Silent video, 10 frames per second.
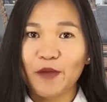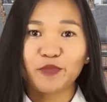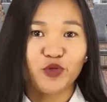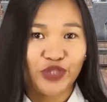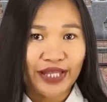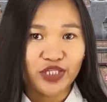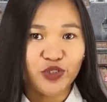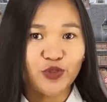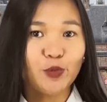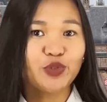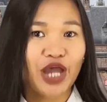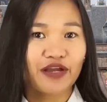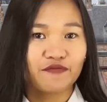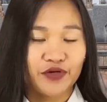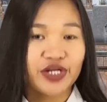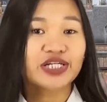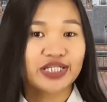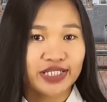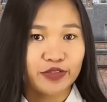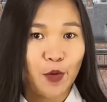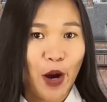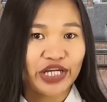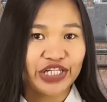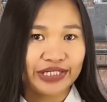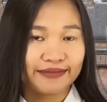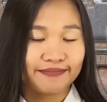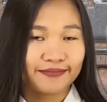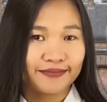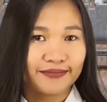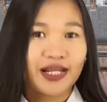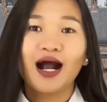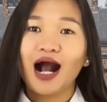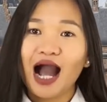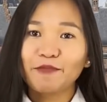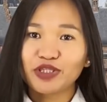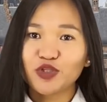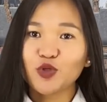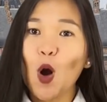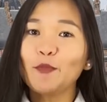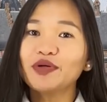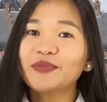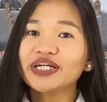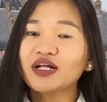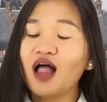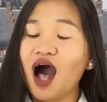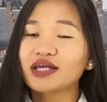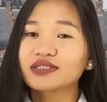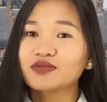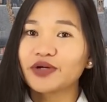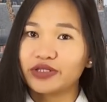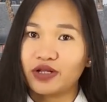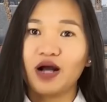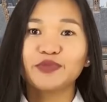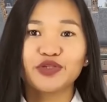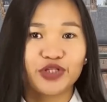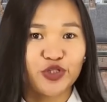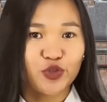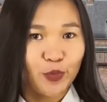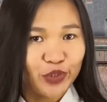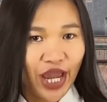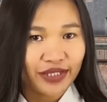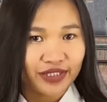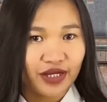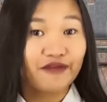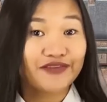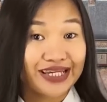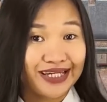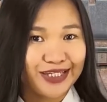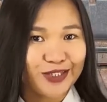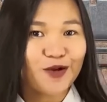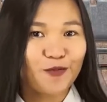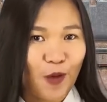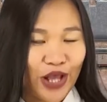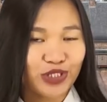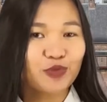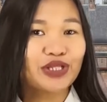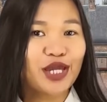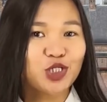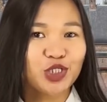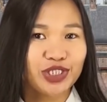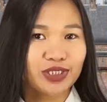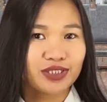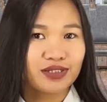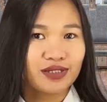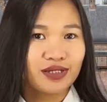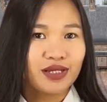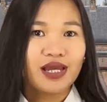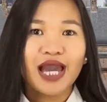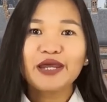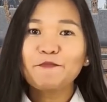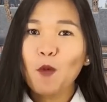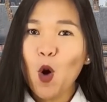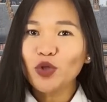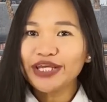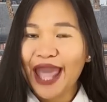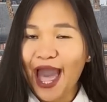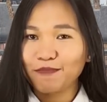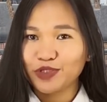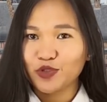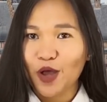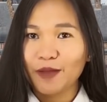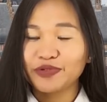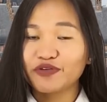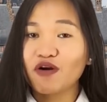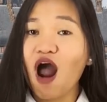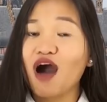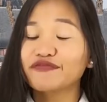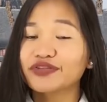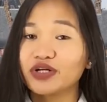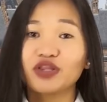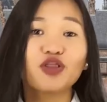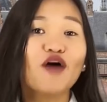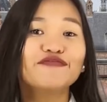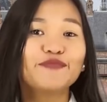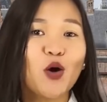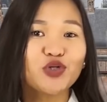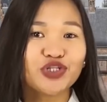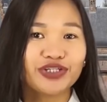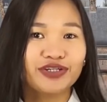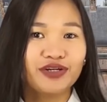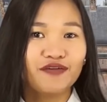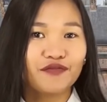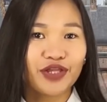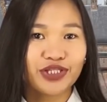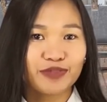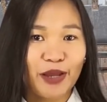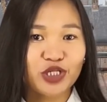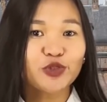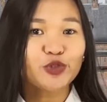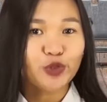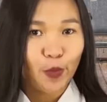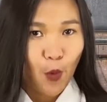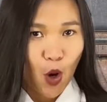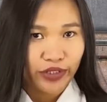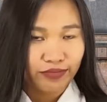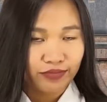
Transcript: I present a subject for your consideration. I'm at the top of my class when it comes to the subject of East-West relations, and I'm more than happy to help you craft a love potion for that special someone.